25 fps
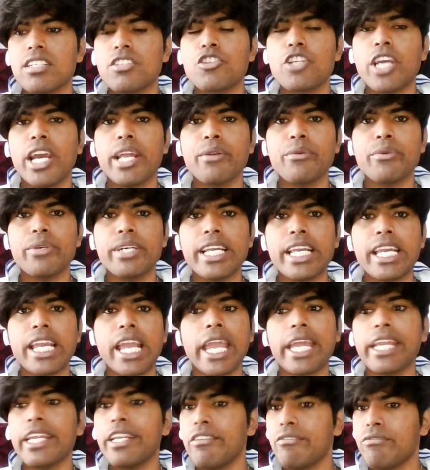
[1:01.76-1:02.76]
january
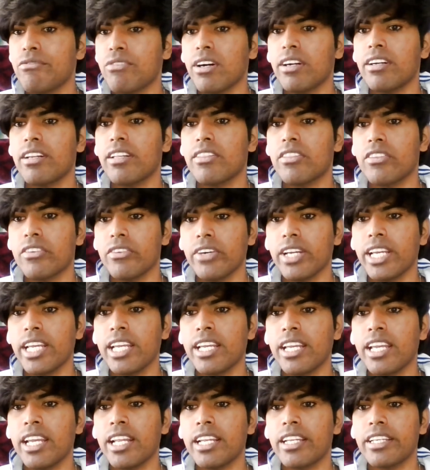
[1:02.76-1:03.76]

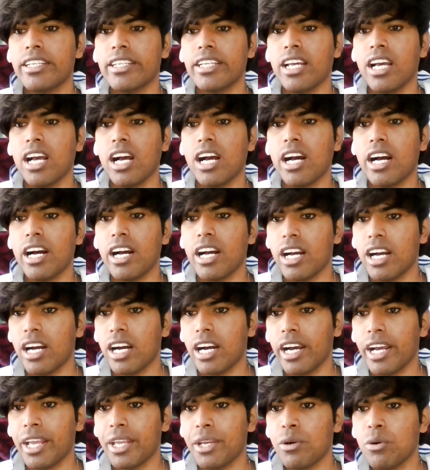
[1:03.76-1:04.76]
1843 in
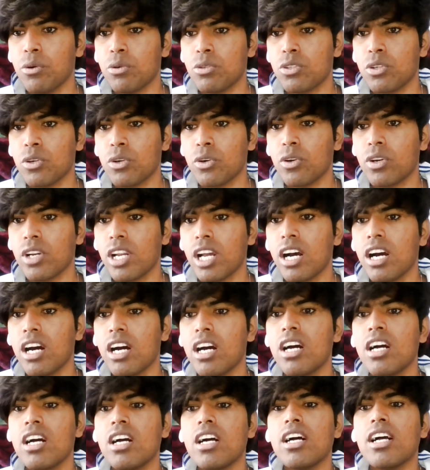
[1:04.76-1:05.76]
Aitona
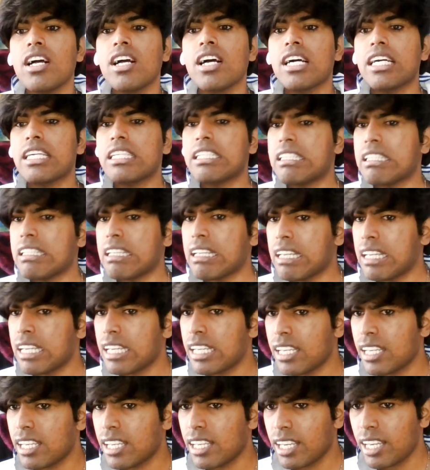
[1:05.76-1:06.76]

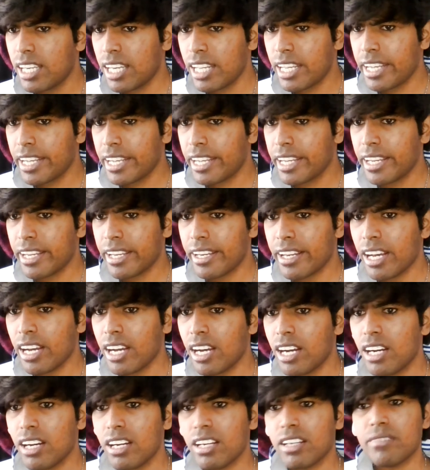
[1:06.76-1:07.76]

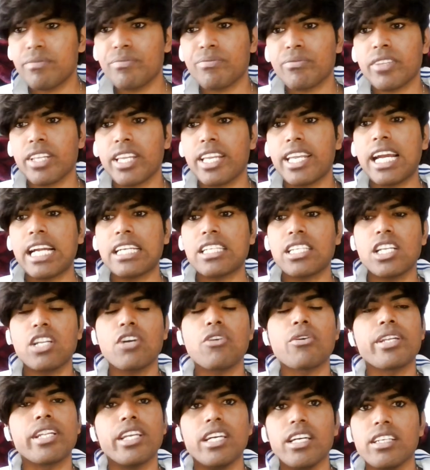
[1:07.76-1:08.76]
Lleida,
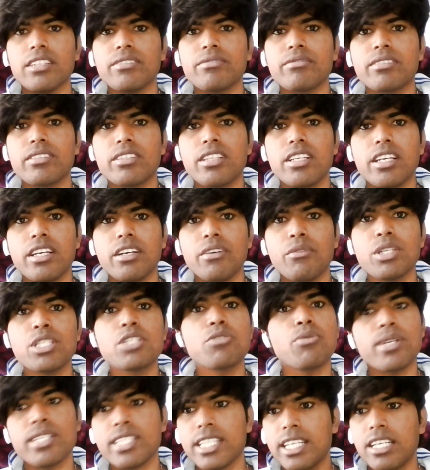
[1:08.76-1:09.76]
catalonia
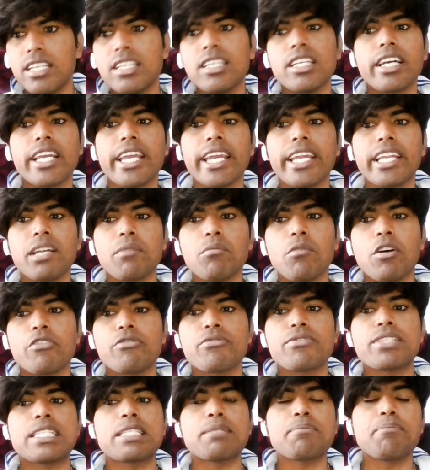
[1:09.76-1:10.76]
which was a kingdom
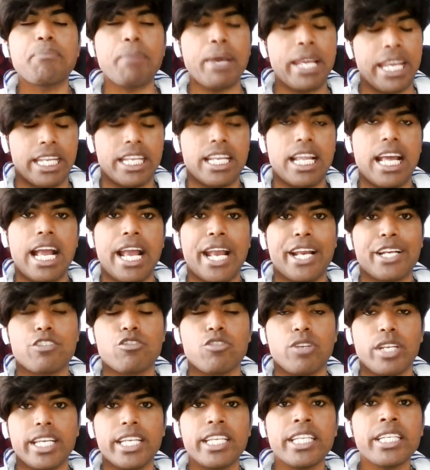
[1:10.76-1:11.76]
of spain
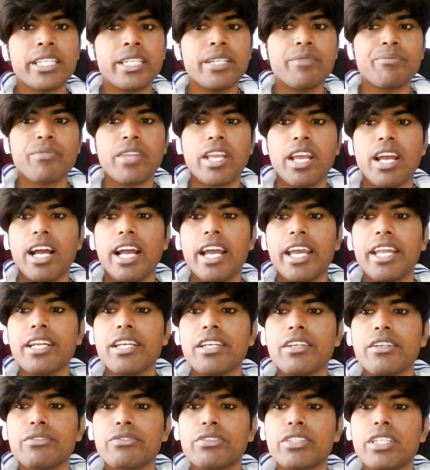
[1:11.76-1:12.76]
actually
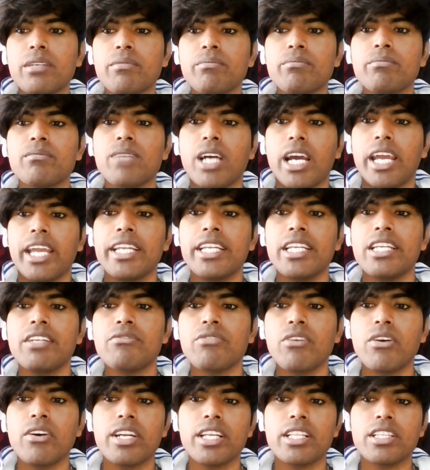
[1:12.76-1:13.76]
and from
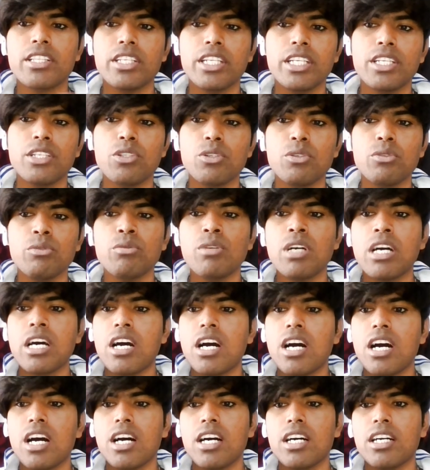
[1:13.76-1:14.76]
1843 to
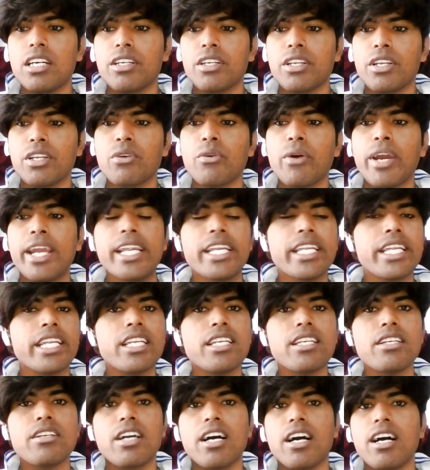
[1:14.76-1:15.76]
uh, you know
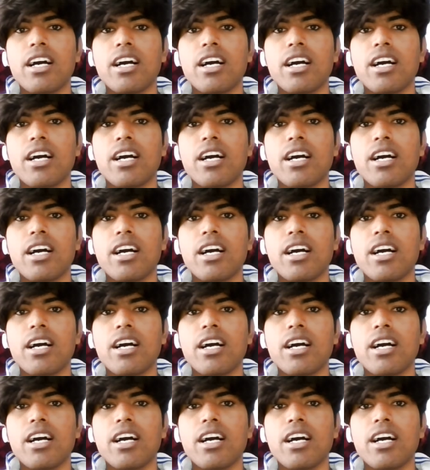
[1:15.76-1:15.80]
1897